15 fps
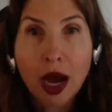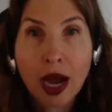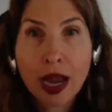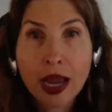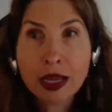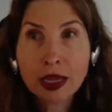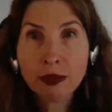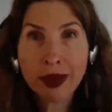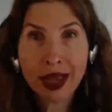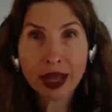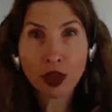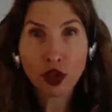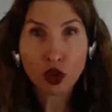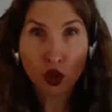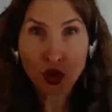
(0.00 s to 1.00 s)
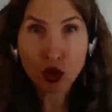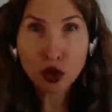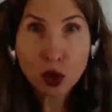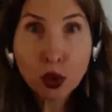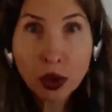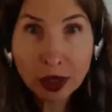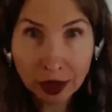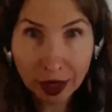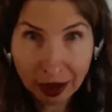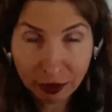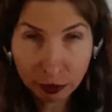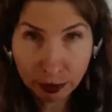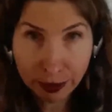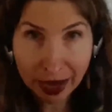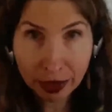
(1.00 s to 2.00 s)
I can make your
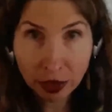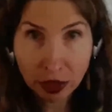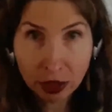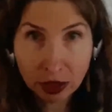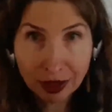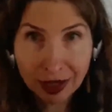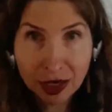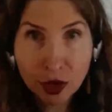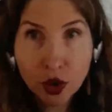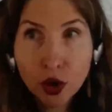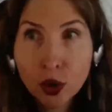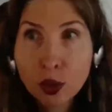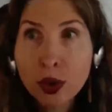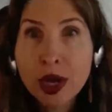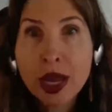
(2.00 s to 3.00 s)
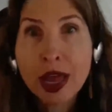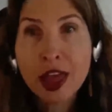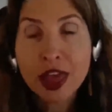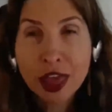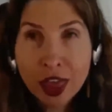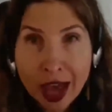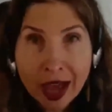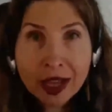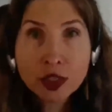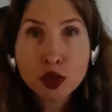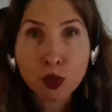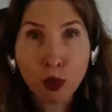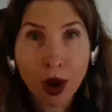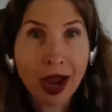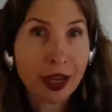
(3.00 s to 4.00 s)
life better.
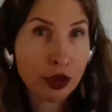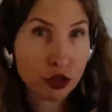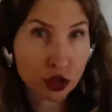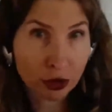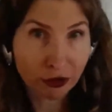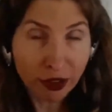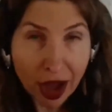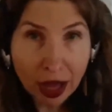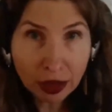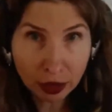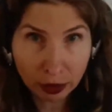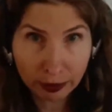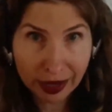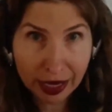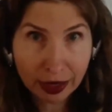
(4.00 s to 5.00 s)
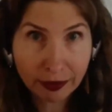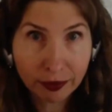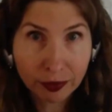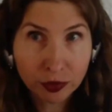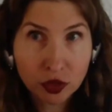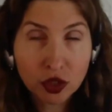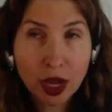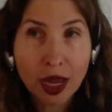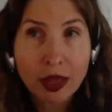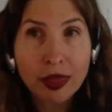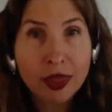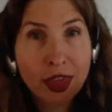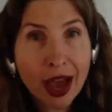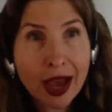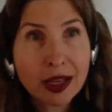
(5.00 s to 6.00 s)
That's why you should follow me.
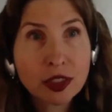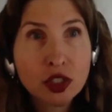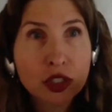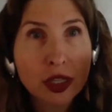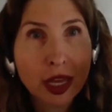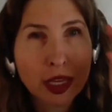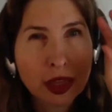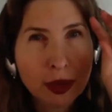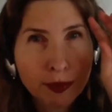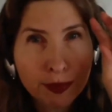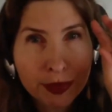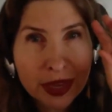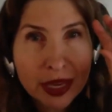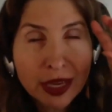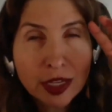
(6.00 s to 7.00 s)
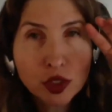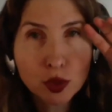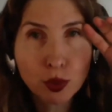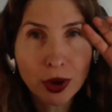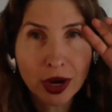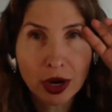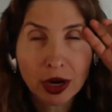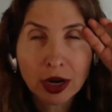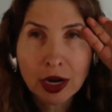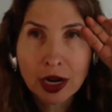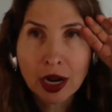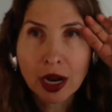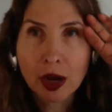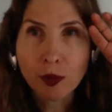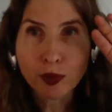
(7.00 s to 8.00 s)
And that's like the piece where
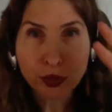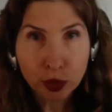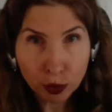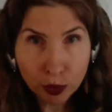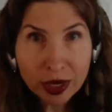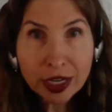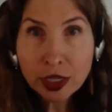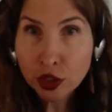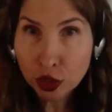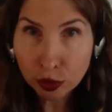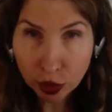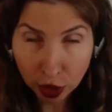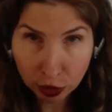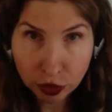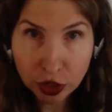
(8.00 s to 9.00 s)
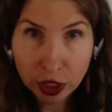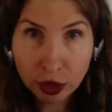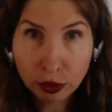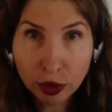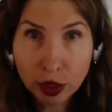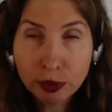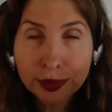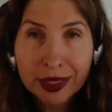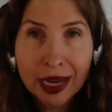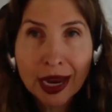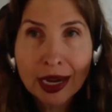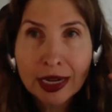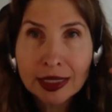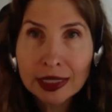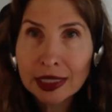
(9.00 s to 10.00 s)
we do coaching groups.
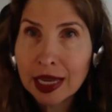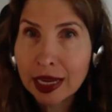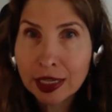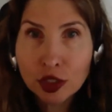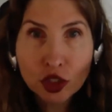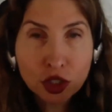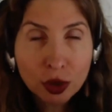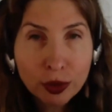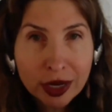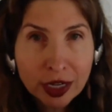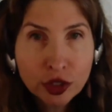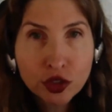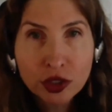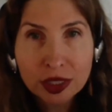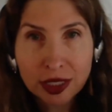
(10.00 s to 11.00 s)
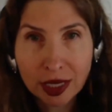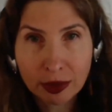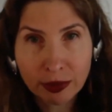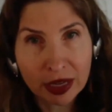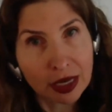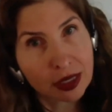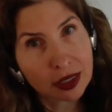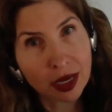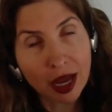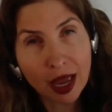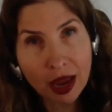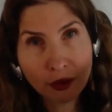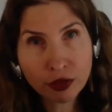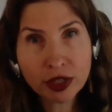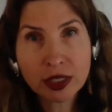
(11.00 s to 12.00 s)
And it's like so interesting because
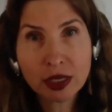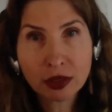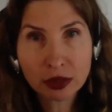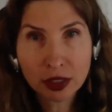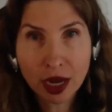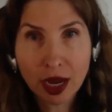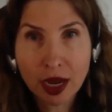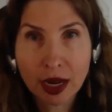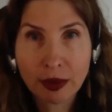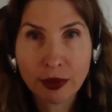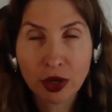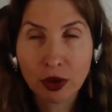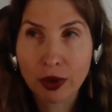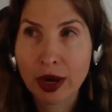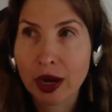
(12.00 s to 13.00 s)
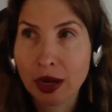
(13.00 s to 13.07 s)
every single time,